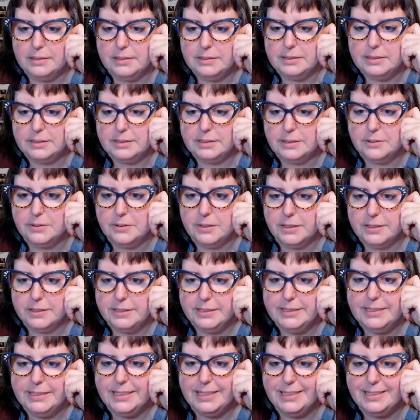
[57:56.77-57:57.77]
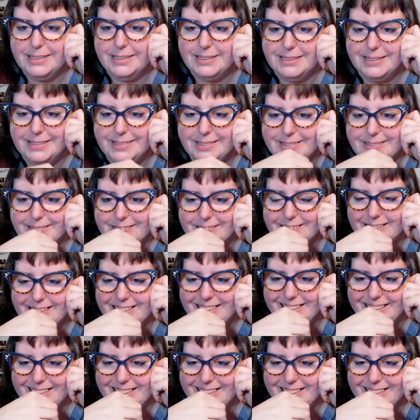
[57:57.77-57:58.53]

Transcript: Discord, you did it too.